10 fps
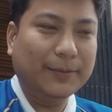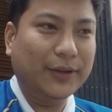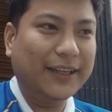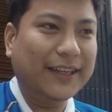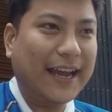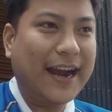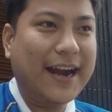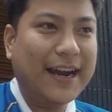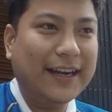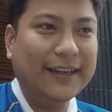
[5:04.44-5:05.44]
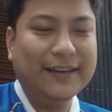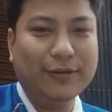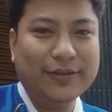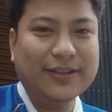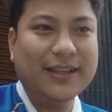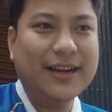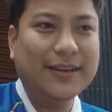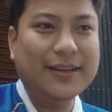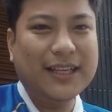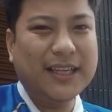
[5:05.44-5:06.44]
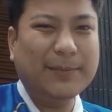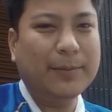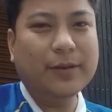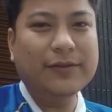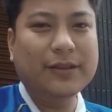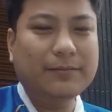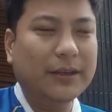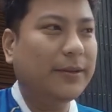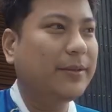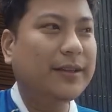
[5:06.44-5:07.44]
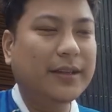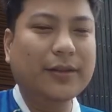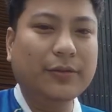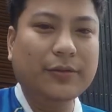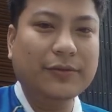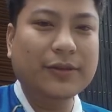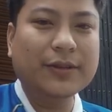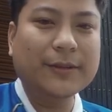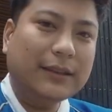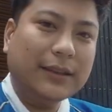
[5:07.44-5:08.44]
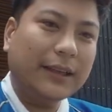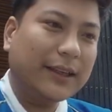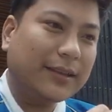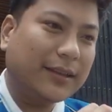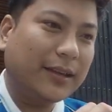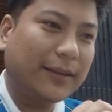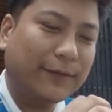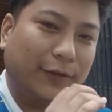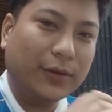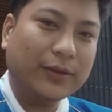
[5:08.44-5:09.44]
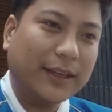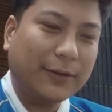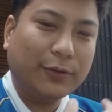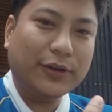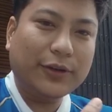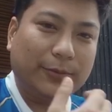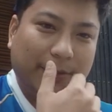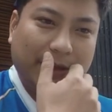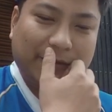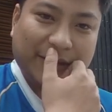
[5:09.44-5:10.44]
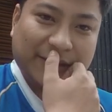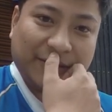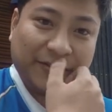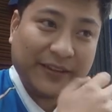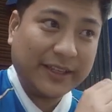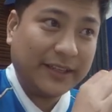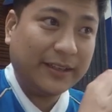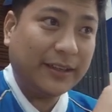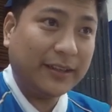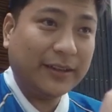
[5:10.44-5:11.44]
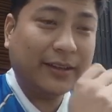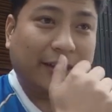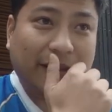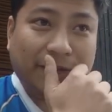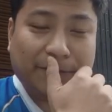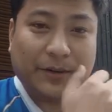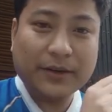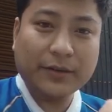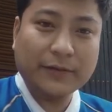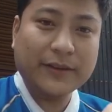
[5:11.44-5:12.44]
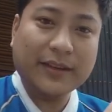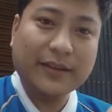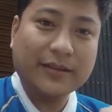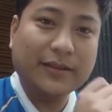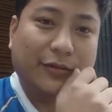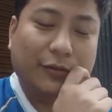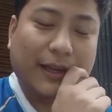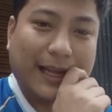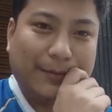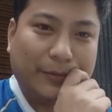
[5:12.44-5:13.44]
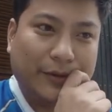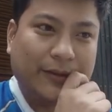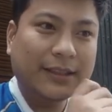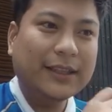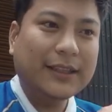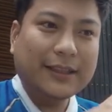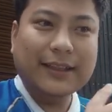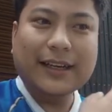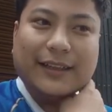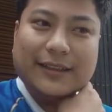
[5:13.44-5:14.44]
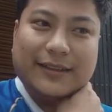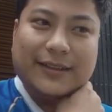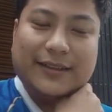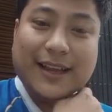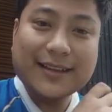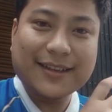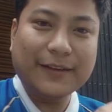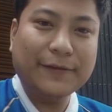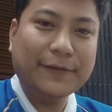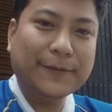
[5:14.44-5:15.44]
in the morning, and not just that, my mom was pretty busy in her own work. The next vlog that I wanted to make was to visit the cliff part of St. Augustine School, Kalimpong. That is Sascliff.